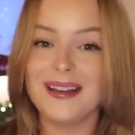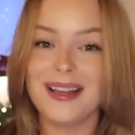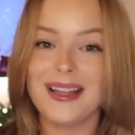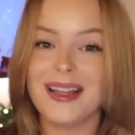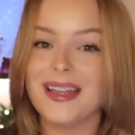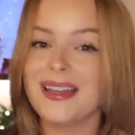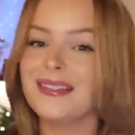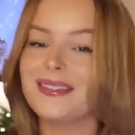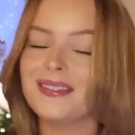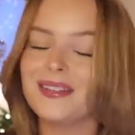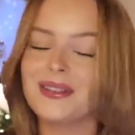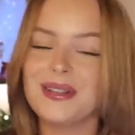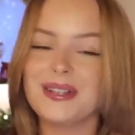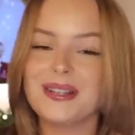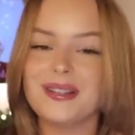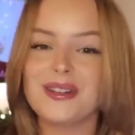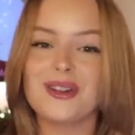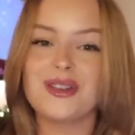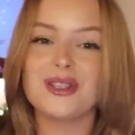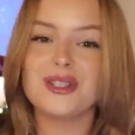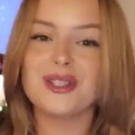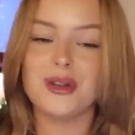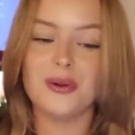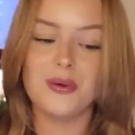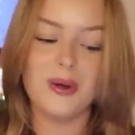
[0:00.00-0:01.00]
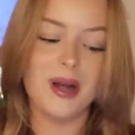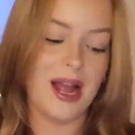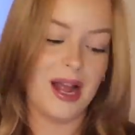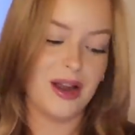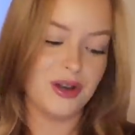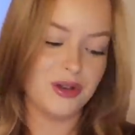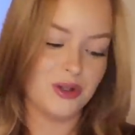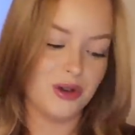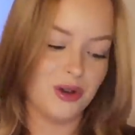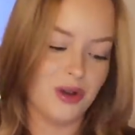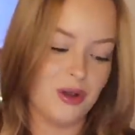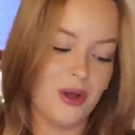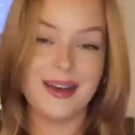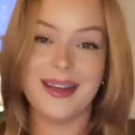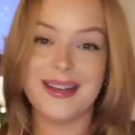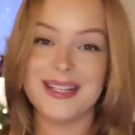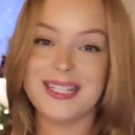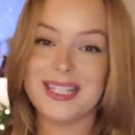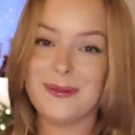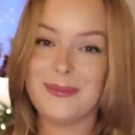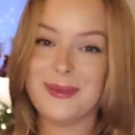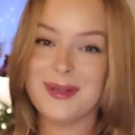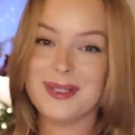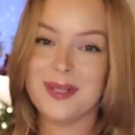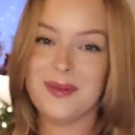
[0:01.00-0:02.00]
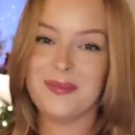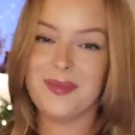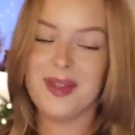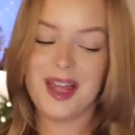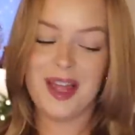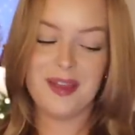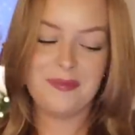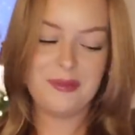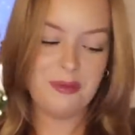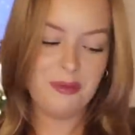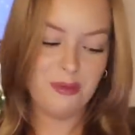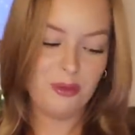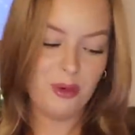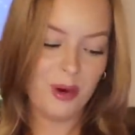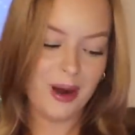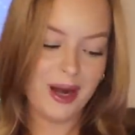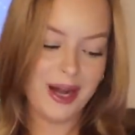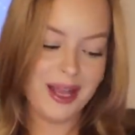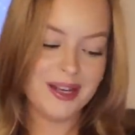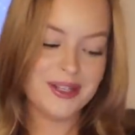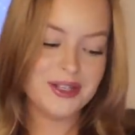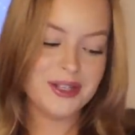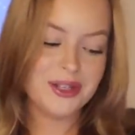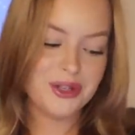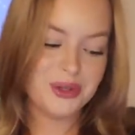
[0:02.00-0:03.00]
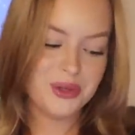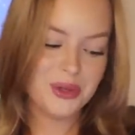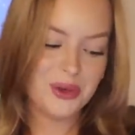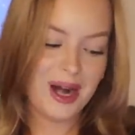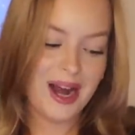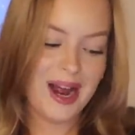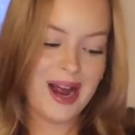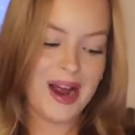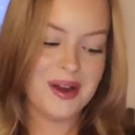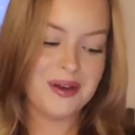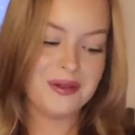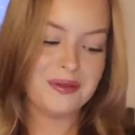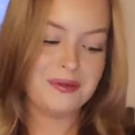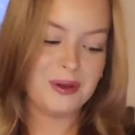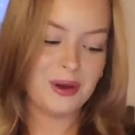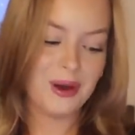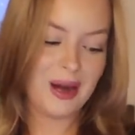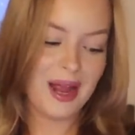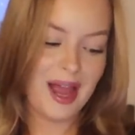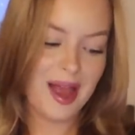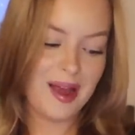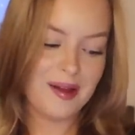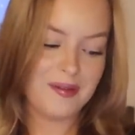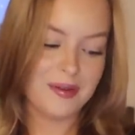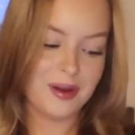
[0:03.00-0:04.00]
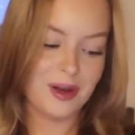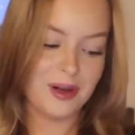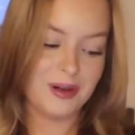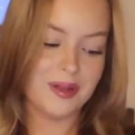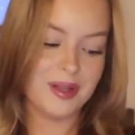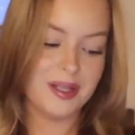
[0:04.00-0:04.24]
Like, it literally looks so natural. Next up is something I've been wanting to try forever,